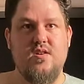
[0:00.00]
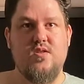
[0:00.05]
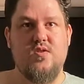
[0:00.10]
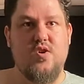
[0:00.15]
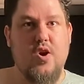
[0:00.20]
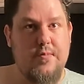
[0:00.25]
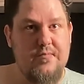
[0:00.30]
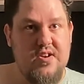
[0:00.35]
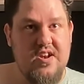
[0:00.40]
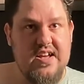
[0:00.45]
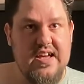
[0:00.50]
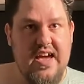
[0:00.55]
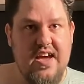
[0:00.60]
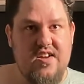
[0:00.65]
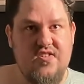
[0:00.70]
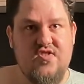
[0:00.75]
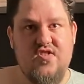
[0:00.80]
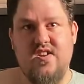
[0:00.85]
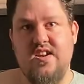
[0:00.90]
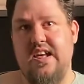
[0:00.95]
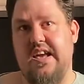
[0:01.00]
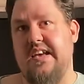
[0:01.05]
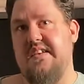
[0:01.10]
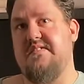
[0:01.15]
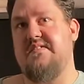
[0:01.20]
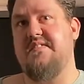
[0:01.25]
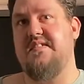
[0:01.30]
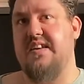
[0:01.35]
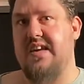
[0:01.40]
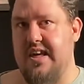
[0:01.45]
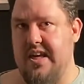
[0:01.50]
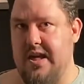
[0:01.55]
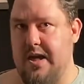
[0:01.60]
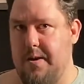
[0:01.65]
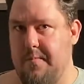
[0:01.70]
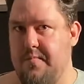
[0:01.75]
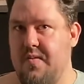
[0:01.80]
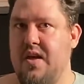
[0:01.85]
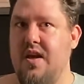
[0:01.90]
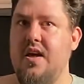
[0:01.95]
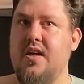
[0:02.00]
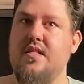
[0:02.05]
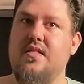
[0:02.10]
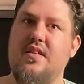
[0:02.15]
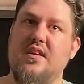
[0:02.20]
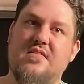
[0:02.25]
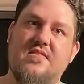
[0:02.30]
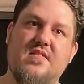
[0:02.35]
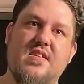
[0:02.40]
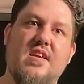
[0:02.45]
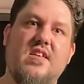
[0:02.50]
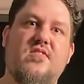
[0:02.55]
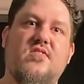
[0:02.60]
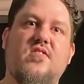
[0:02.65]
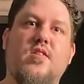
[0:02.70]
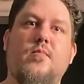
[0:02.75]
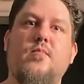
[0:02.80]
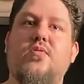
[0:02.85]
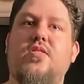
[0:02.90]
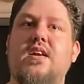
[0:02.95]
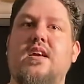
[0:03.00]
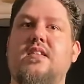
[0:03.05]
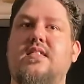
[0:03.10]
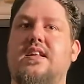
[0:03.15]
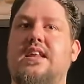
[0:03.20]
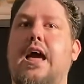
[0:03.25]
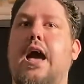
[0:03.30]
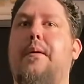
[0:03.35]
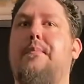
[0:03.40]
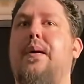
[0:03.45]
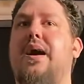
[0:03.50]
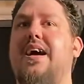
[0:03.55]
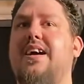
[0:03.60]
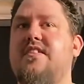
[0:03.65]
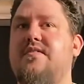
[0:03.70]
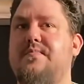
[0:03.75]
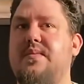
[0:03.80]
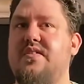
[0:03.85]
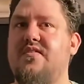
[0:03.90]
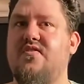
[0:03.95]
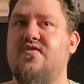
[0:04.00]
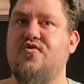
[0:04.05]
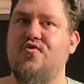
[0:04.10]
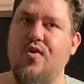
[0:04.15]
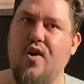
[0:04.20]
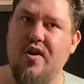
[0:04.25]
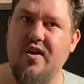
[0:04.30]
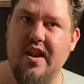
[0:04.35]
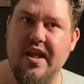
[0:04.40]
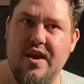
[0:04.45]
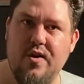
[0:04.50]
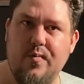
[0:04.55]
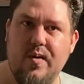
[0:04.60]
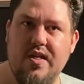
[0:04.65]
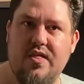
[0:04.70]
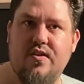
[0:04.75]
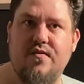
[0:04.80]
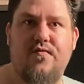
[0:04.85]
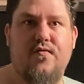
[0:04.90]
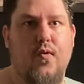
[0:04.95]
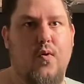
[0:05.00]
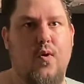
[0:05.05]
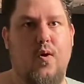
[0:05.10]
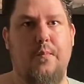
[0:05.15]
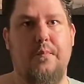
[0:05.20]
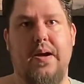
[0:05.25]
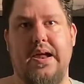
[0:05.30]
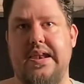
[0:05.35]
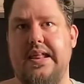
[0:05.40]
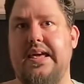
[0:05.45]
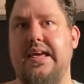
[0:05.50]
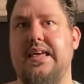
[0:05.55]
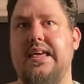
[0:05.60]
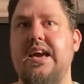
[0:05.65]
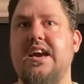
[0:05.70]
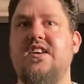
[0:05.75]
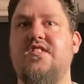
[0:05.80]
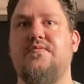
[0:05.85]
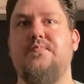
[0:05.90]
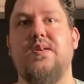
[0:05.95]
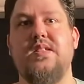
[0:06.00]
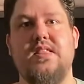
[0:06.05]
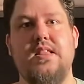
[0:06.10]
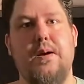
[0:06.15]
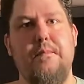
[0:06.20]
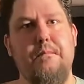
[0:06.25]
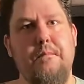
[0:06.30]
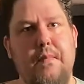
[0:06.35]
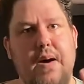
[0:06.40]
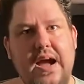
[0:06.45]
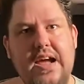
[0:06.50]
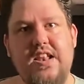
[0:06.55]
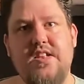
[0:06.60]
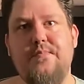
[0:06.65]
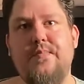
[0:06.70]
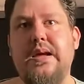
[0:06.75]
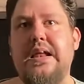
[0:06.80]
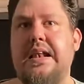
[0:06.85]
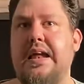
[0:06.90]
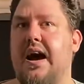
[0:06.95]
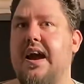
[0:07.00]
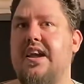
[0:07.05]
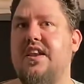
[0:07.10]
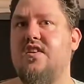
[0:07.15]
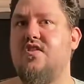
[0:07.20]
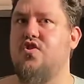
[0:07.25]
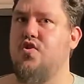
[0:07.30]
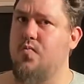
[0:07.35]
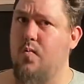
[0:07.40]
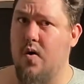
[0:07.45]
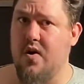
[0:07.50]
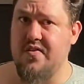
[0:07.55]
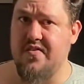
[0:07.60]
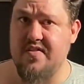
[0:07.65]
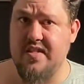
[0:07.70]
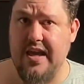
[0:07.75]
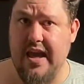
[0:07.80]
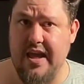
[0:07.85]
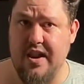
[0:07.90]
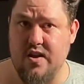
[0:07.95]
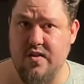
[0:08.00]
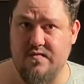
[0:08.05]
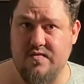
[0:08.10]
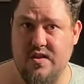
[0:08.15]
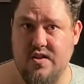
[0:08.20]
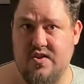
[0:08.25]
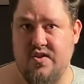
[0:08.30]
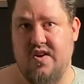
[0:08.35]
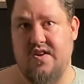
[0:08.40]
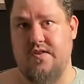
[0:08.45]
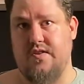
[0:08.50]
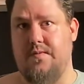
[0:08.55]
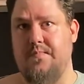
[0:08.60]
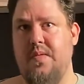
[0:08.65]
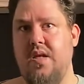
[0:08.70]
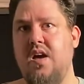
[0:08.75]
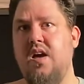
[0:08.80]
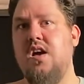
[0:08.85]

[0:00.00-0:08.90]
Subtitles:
Communication is key. This is something that Herpa has been struggling with for many years, but there might be light towards the end of the tunnel.